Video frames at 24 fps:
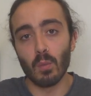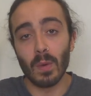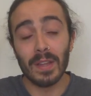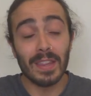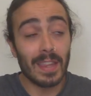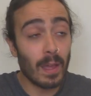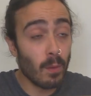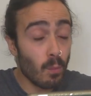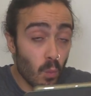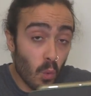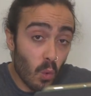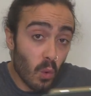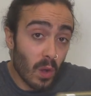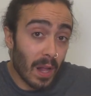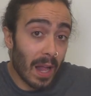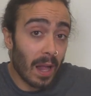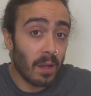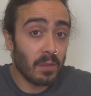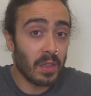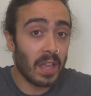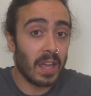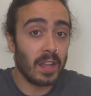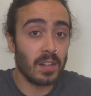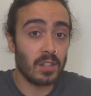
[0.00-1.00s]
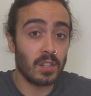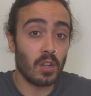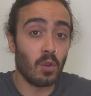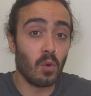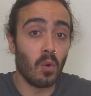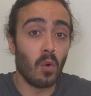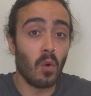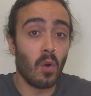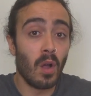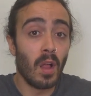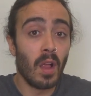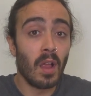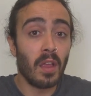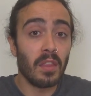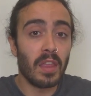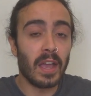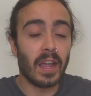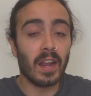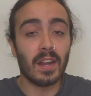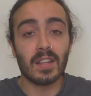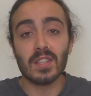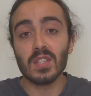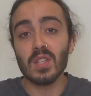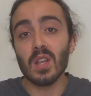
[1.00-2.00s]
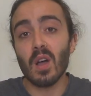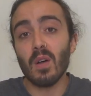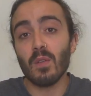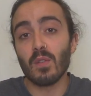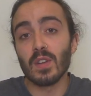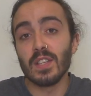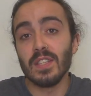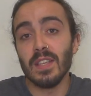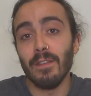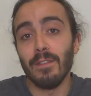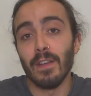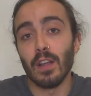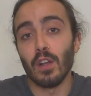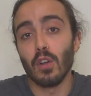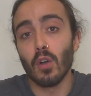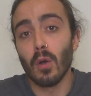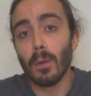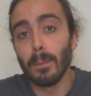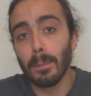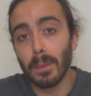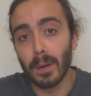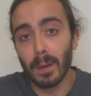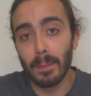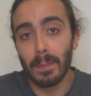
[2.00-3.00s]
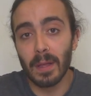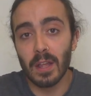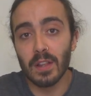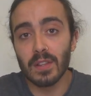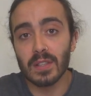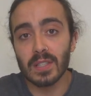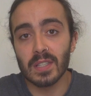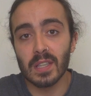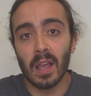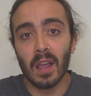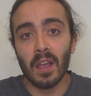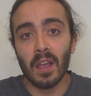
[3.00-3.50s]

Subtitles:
When they walk out that door, they're going to start receiving compliments,